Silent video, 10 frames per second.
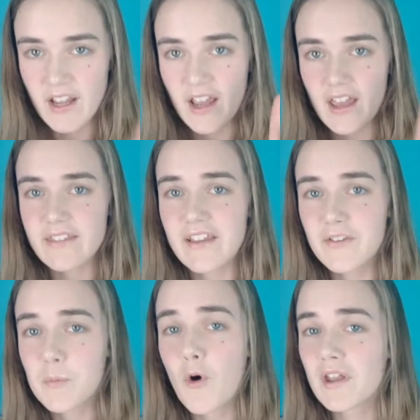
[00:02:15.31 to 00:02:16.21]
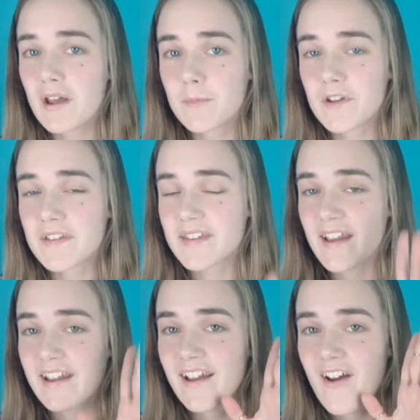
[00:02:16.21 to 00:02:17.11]
At this point, I'm going to
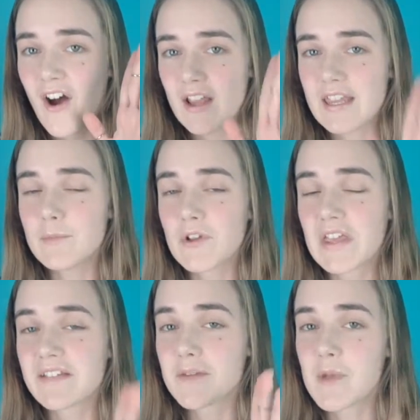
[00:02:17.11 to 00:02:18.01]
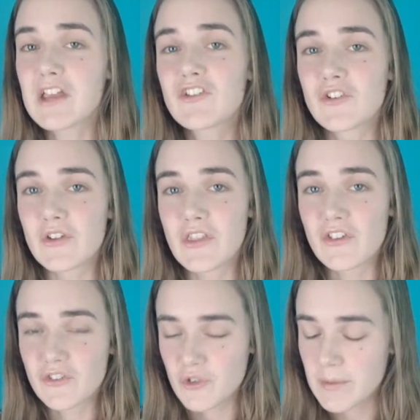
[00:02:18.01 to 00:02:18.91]
say I keep looking to make sure that the
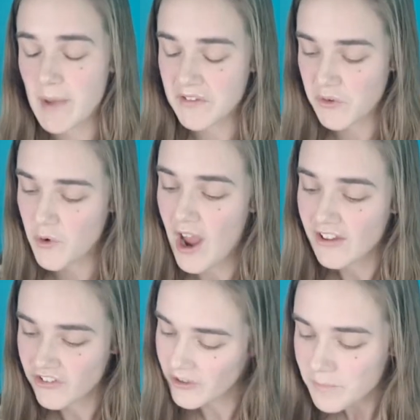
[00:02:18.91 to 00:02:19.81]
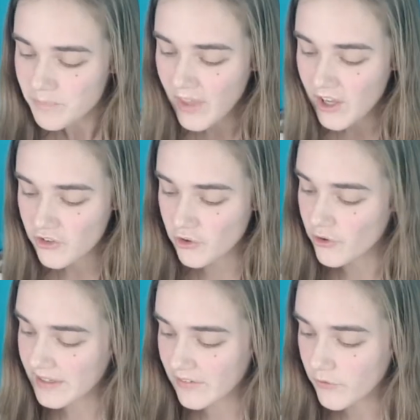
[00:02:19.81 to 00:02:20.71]
stream hasn't crashed
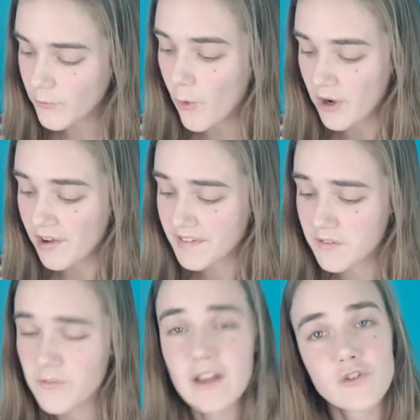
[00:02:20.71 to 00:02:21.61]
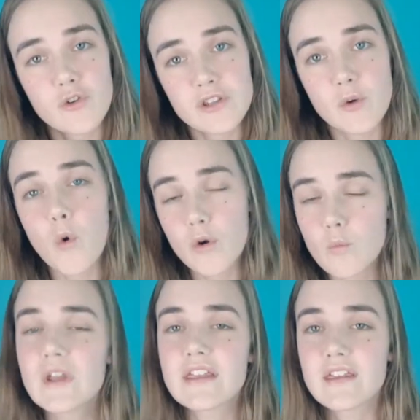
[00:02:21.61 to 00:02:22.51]
during this fortnight. In fact, during the 1
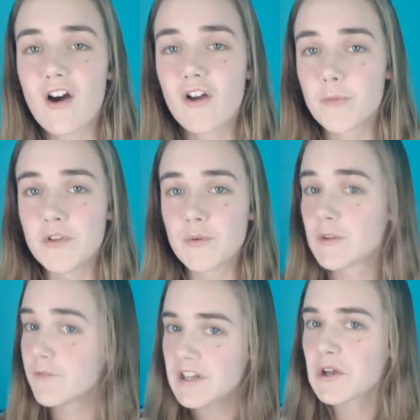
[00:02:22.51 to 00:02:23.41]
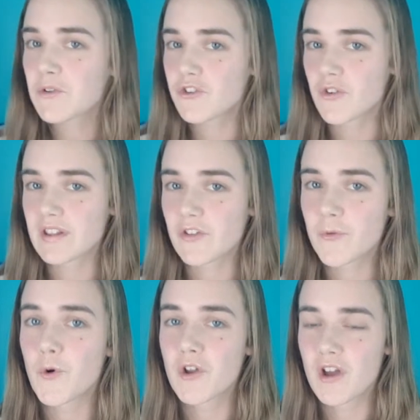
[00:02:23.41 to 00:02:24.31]
week I've been doing videos during this
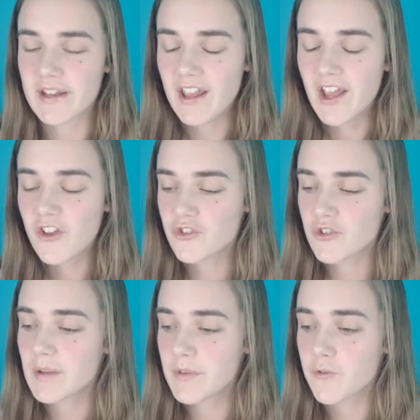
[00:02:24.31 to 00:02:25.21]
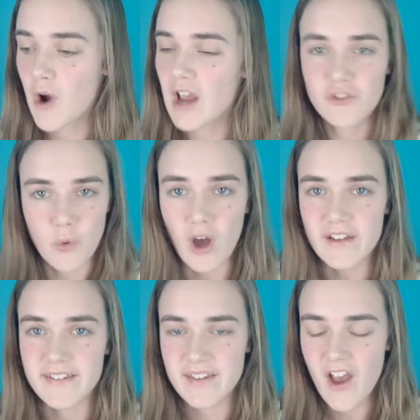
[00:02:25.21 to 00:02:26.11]
fortnight, streams have crashed
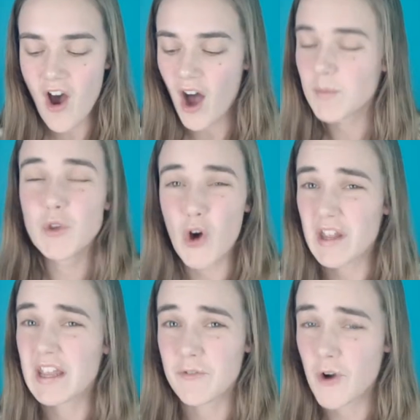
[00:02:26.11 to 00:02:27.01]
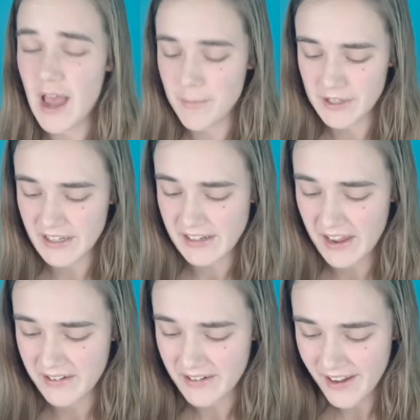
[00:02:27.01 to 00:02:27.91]
twice. I'm not here for it happening
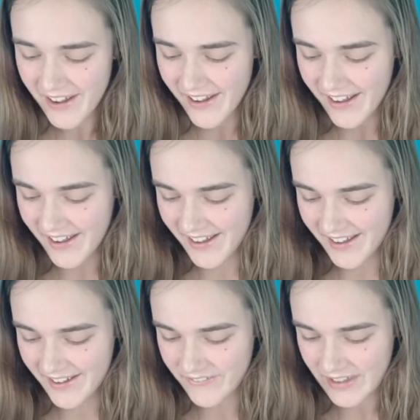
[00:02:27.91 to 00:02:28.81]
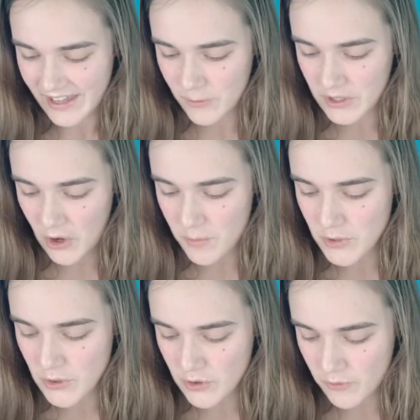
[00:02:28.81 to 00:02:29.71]
again. Here we go.
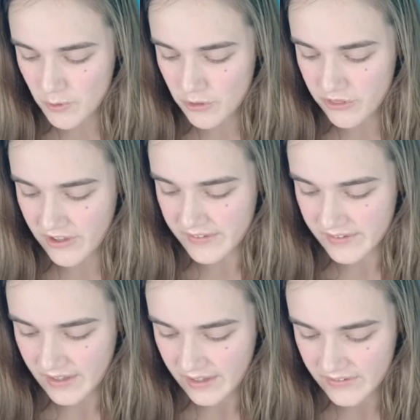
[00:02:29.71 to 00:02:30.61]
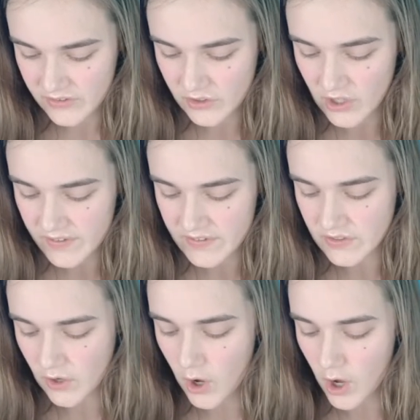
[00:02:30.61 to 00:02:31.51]
Muguruza
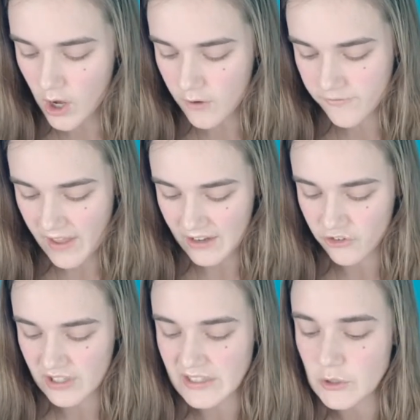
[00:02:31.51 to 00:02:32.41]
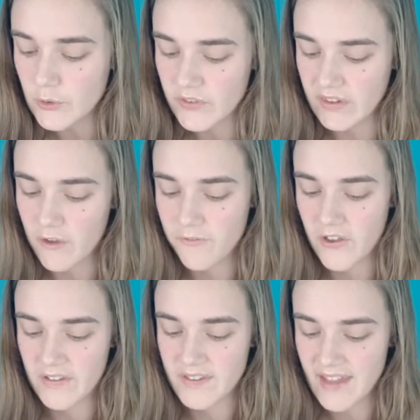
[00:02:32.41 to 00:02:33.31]
started off actually losing her
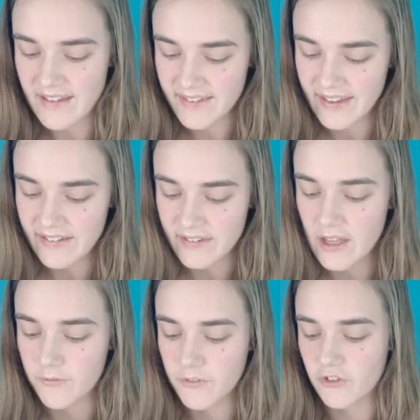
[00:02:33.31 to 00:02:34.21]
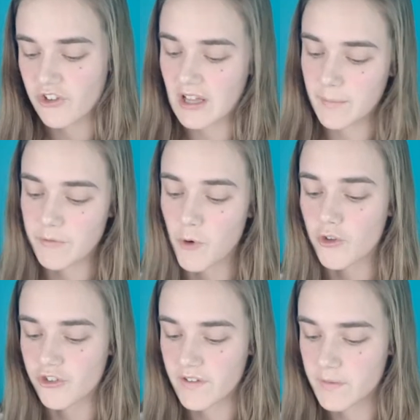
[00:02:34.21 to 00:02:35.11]
first set 6-love to Shelby
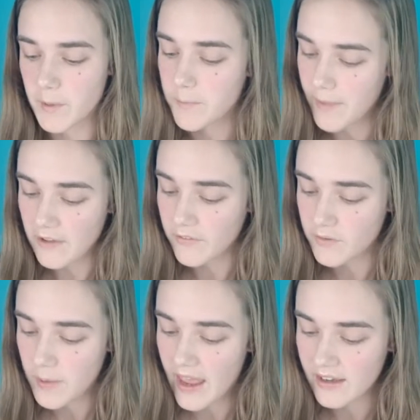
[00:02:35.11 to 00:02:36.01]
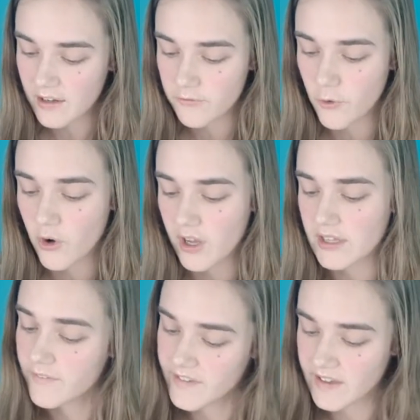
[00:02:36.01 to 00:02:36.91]
Rogers, but bounced back for a
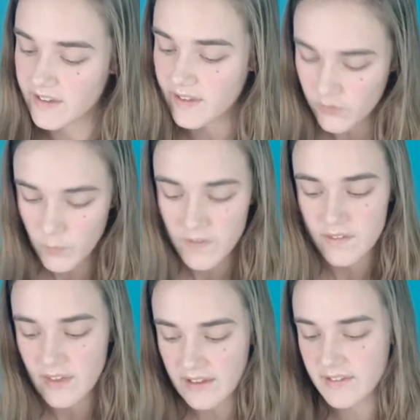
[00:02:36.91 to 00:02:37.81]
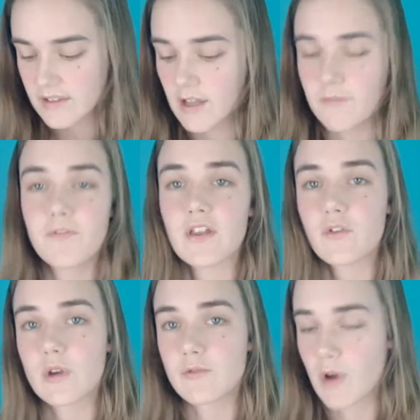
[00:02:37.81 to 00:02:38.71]
love 6-6-1-6-love
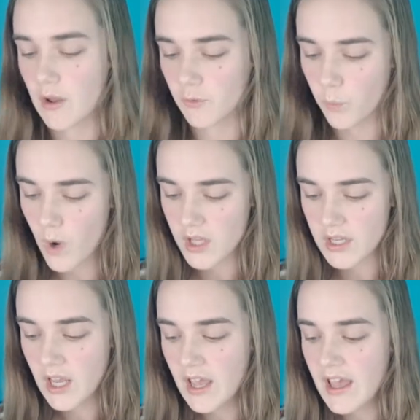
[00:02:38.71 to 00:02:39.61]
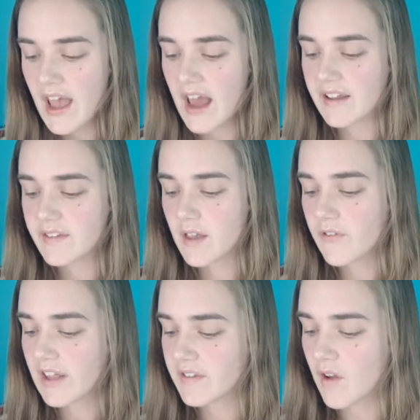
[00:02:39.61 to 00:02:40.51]
victory in round one. Had it tough
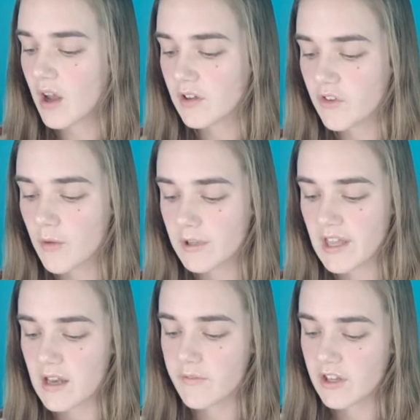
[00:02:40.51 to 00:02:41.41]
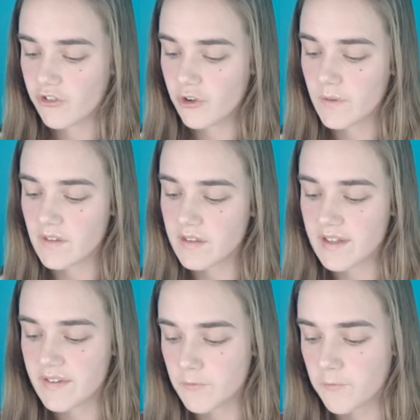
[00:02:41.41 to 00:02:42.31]
against Ayla Tomljanovic, who's in
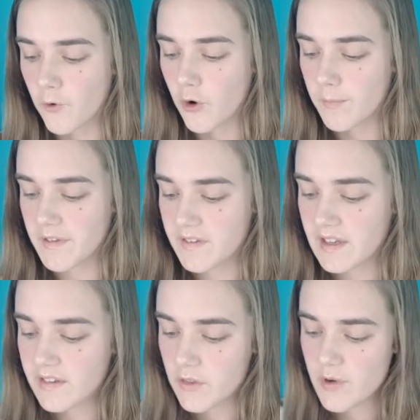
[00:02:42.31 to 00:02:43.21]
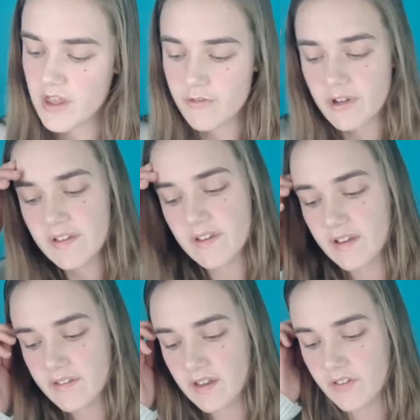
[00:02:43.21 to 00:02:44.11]
decent form, but
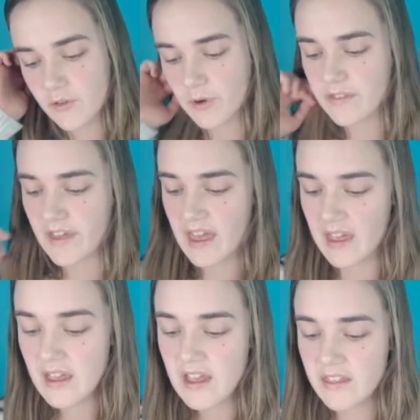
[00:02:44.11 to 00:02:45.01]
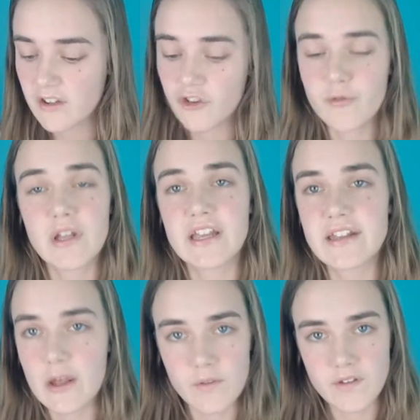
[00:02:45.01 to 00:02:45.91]
6-3-3-6-6-3 there. Then she really
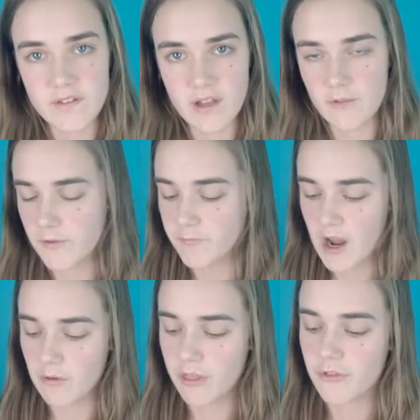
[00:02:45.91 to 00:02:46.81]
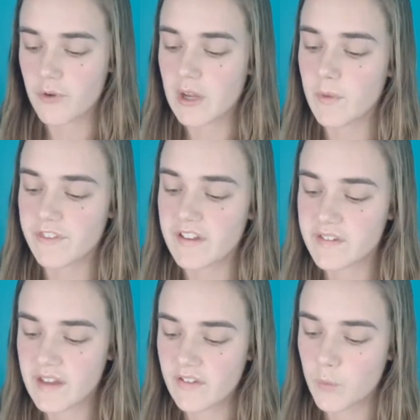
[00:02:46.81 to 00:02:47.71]
announced herself in round three with the
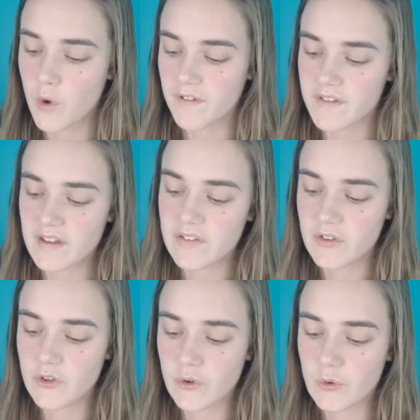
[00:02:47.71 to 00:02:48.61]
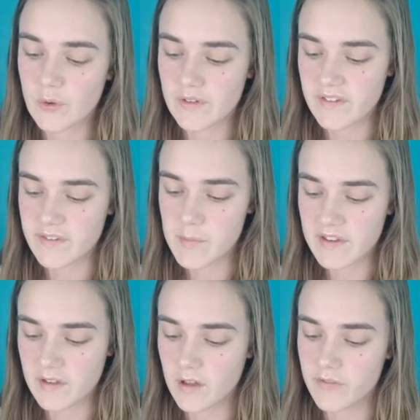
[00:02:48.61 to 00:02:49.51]
6-1-6-2
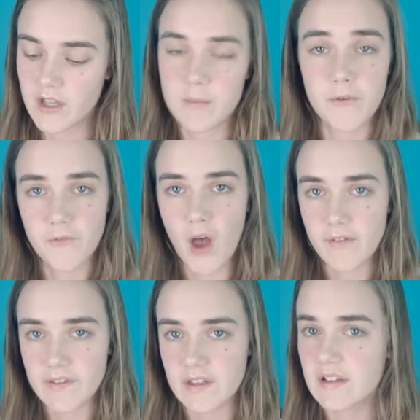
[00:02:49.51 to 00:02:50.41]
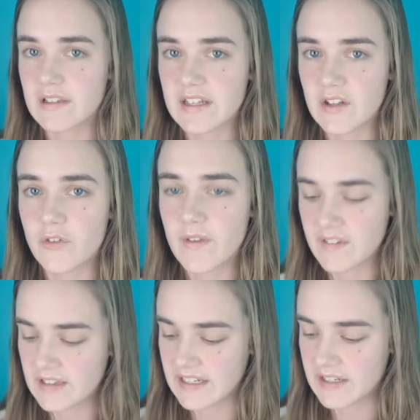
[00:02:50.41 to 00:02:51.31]
dismissal of the number 5 seed Elena
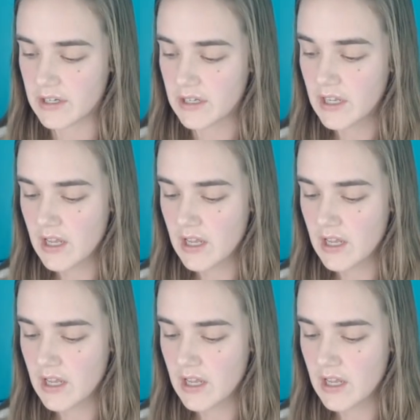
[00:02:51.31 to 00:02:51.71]
Svitolina.